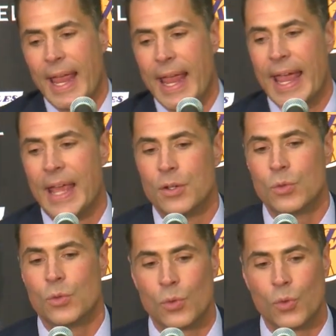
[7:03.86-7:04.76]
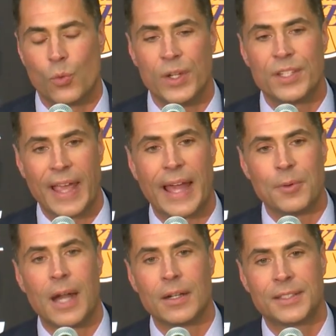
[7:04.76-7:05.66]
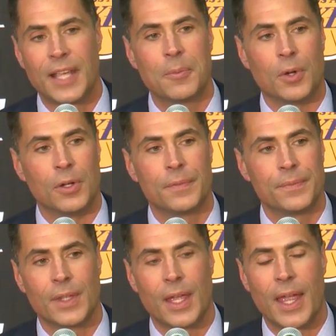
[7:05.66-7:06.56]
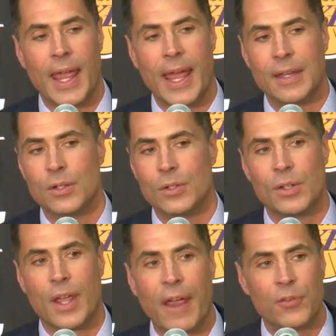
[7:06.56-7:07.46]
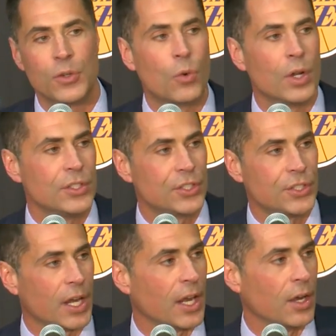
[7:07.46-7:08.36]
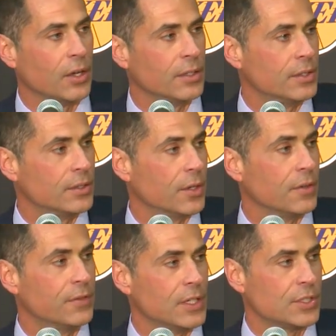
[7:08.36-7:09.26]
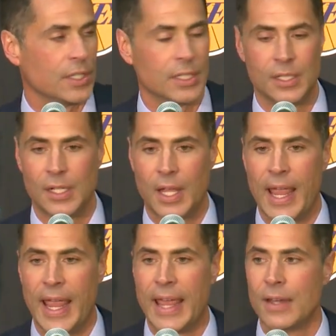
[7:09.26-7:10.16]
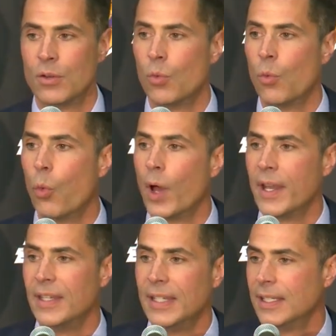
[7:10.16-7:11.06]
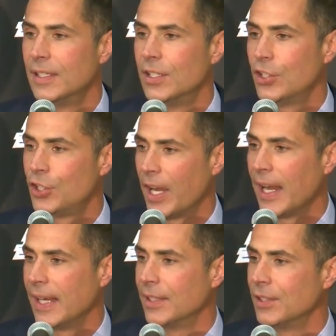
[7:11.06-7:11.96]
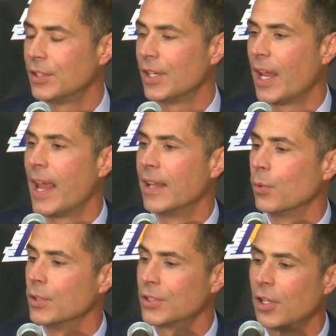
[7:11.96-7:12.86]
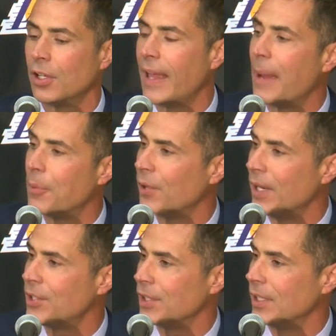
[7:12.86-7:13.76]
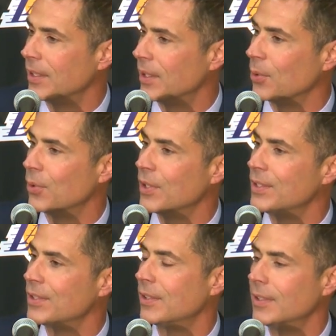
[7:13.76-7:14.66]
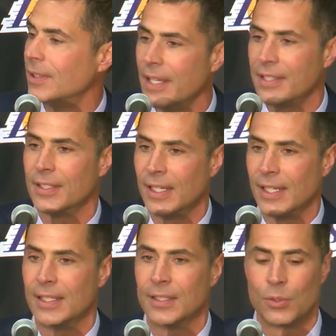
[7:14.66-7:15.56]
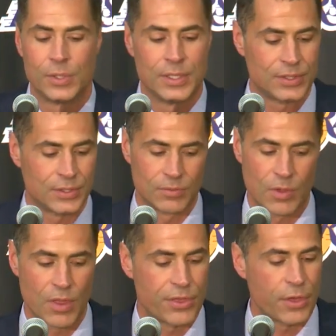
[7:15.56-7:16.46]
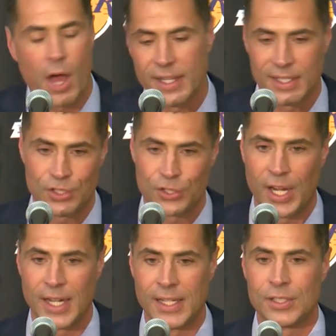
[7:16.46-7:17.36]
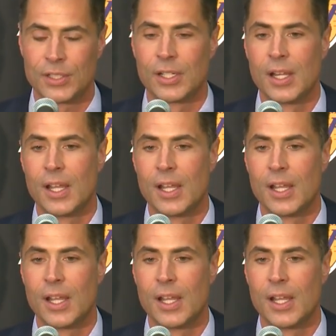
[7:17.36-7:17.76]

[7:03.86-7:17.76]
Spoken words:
And we sat around a table and everyone shared their vision and what needed to change. And there was collaboration, there was listening, there was thought exchange.